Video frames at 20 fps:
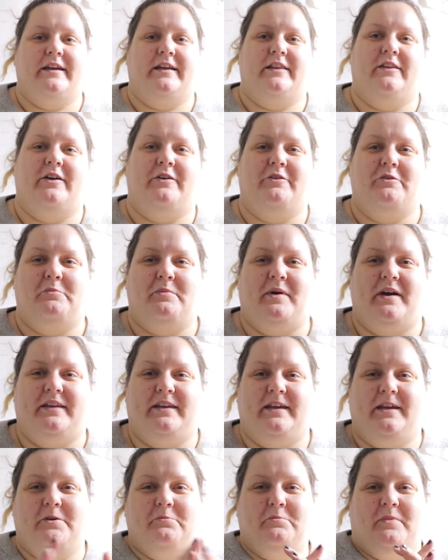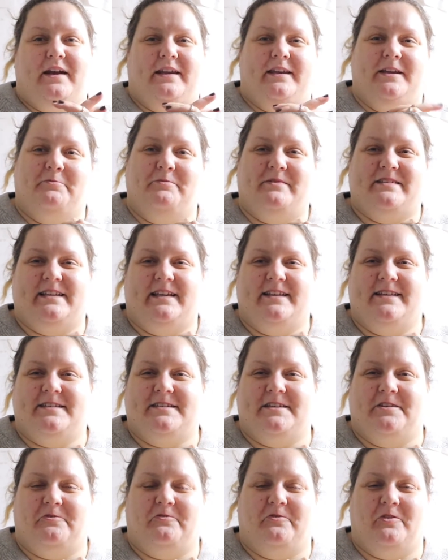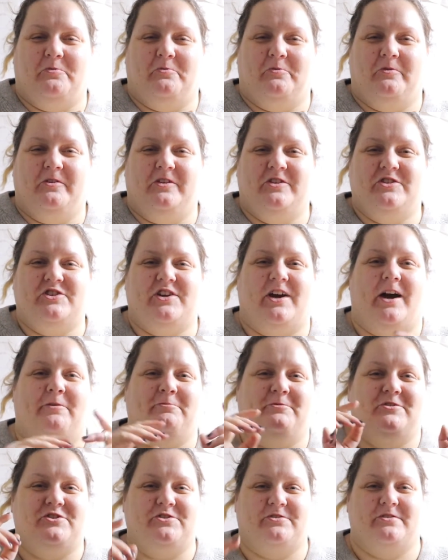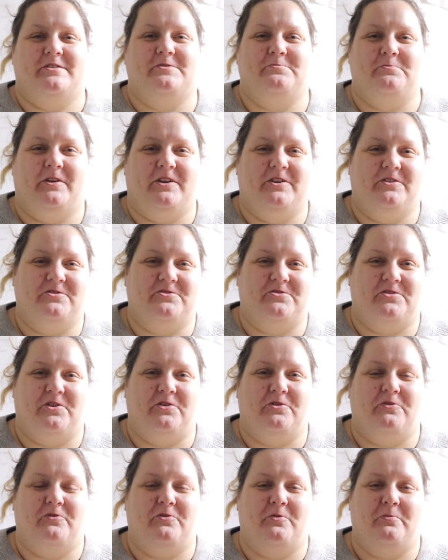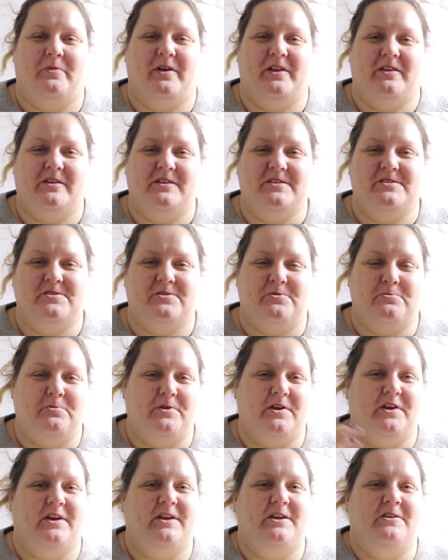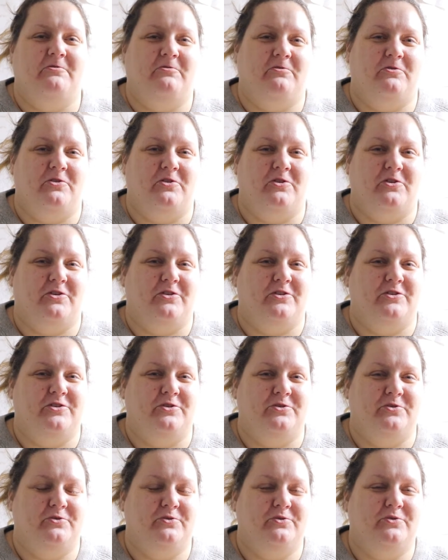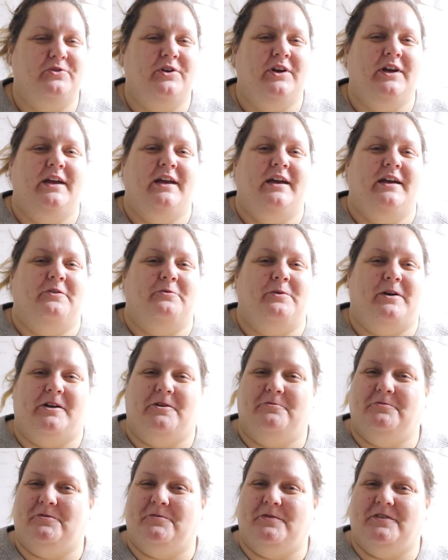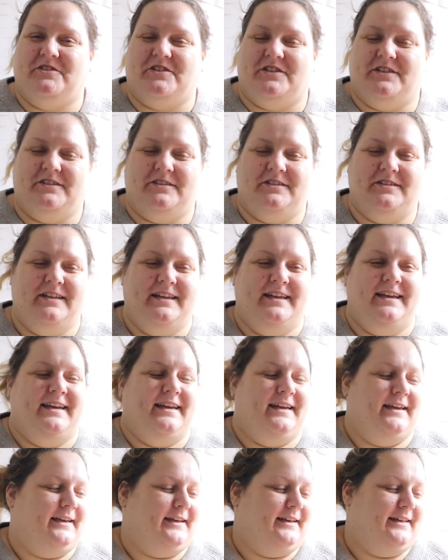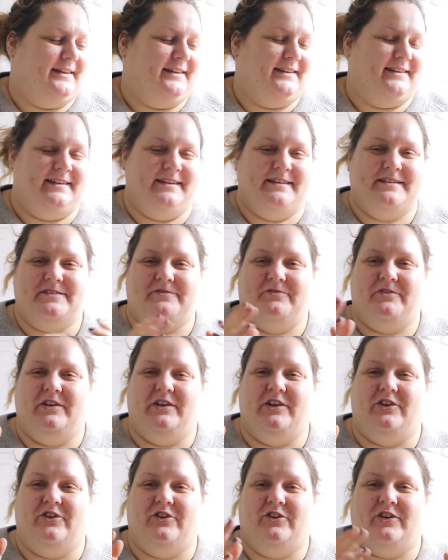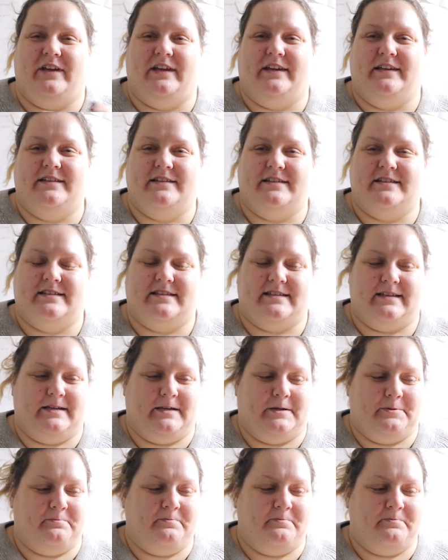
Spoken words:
Hello everybody, my name is Nada Serafimović. I'm a children's book illustrator from Belgrade, Serbia. If you're new, welcome to my channel. And this video is